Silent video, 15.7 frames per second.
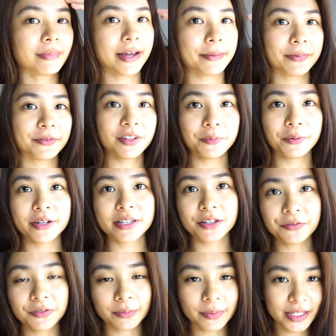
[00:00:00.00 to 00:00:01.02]
my birthday
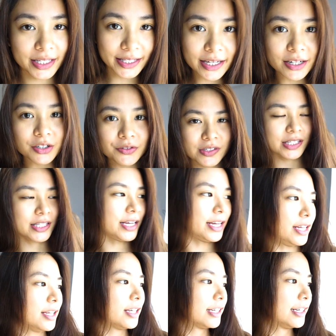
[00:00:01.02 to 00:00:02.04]
present for myself is
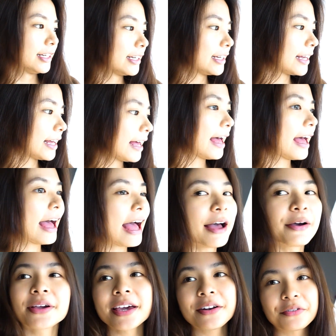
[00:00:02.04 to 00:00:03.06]
that
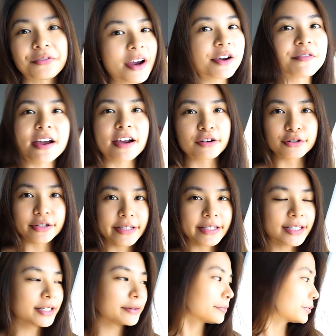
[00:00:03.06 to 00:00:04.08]
get a very very good
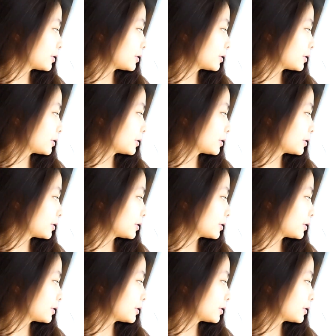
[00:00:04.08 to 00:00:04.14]
sleep.